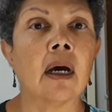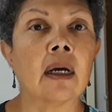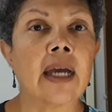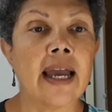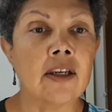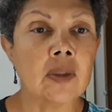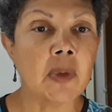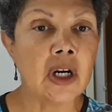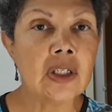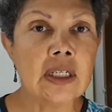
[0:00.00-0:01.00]
Caius
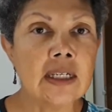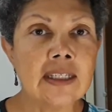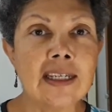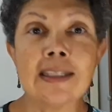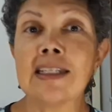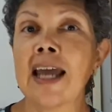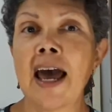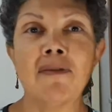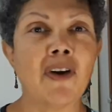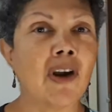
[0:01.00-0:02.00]
Marcius is
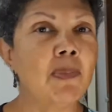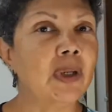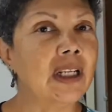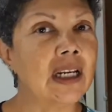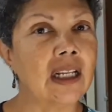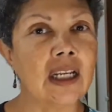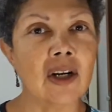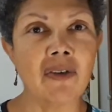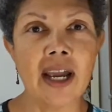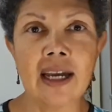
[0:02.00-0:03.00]
not very politically
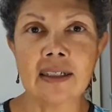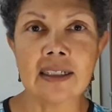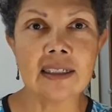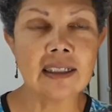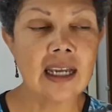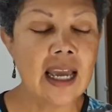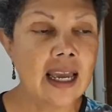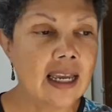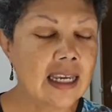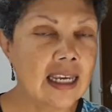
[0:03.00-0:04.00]
correct.
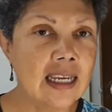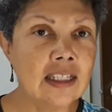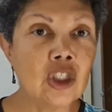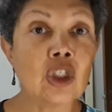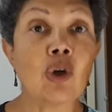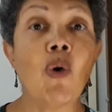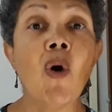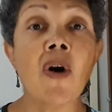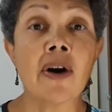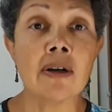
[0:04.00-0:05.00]
He
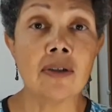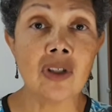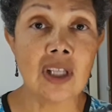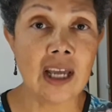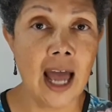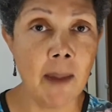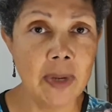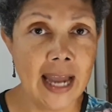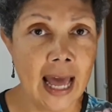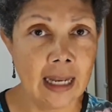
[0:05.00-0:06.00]
scorns the
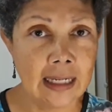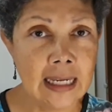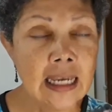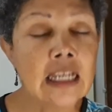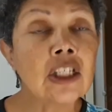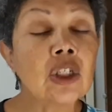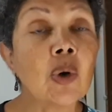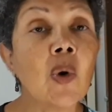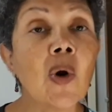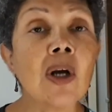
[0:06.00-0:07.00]
commonality. He
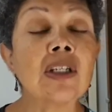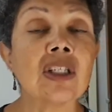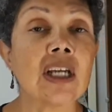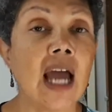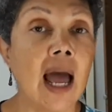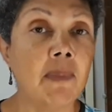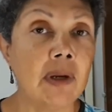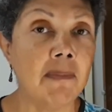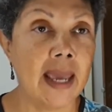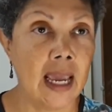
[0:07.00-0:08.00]
scorns the
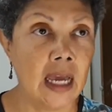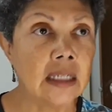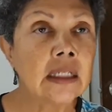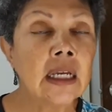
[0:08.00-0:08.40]
common man.